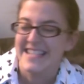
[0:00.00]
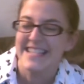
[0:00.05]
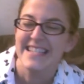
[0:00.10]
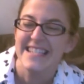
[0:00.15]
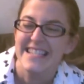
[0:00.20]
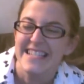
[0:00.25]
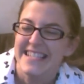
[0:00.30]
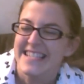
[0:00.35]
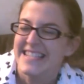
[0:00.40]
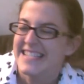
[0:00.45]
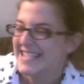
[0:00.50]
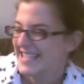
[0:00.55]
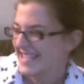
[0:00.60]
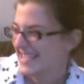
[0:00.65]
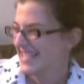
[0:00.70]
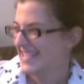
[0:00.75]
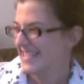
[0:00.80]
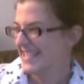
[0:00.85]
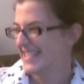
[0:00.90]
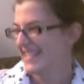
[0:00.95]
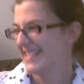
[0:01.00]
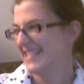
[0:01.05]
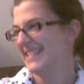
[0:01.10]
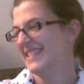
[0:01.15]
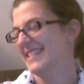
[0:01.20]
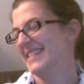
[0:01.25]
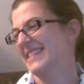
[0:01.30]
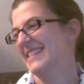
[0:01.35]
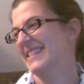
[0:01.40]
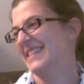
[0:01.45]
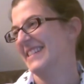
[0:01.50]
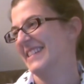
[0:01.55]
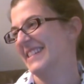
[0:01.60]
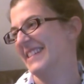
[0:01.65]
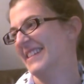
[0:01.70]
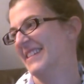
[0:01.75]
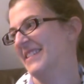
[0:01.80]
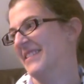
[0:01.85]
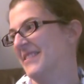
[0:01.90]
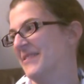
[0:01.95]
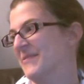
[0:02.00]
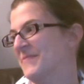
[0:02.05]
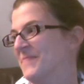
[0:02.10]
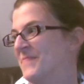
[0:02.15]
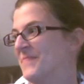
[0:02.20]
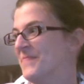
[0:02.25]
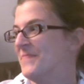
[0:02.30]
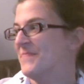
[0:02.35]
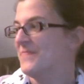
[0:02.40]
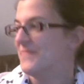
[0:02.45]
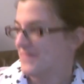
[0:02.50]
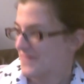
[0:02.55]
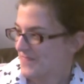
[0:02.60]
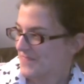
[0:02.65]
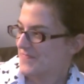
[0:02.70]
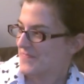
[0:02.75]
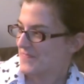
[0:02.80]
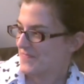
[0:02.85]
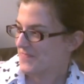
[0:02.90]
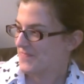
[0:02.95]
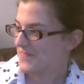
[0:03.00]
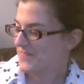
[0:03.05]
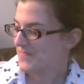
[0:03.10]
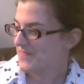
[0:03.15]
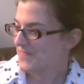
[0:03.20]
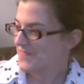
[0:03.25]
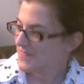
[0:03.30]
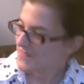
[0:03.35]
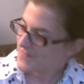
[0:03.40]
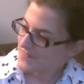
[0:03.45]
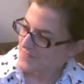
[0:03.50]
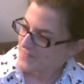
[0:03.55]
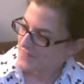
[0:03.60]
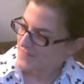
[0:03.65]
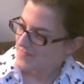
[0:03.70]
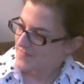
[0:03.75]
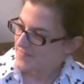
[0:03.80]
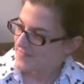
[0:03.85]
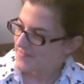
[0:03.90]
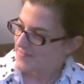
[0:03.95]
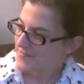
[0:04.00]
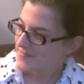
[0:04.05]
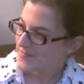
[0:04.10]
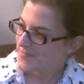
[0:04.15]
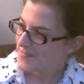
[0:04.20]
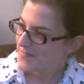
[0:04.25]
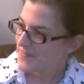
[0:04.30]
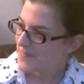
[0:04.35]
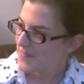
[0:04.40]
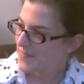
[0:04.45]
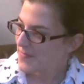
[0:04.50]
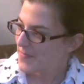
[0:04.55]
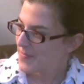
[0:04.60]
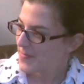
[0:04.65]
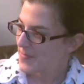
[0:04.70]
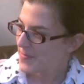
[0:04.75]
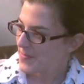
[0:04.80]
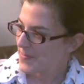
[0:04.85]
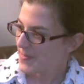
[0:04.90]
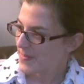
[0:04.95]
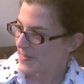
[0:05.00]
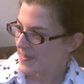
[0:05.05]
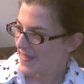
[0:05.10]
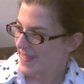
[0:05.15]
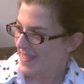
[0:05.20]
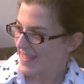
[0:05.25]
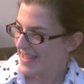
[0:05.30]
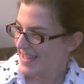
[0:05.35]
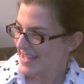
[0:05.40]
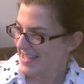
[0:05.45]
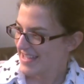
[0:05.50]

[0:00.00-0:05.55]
This person isn't speaking.